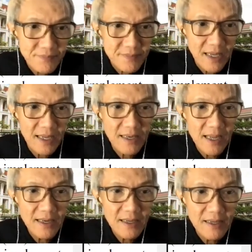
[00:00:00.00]
and
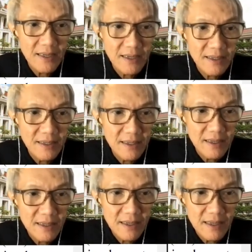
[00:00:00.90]
then
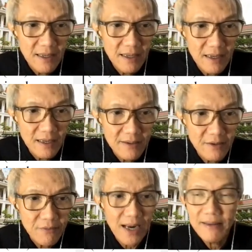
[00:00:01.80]
the
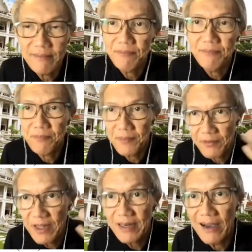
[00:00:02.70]
write
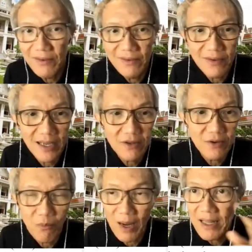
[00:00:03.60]
signal. Okay, so
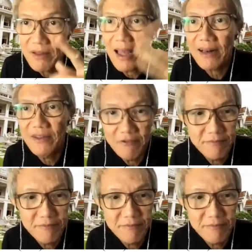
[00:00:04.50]
1 is active.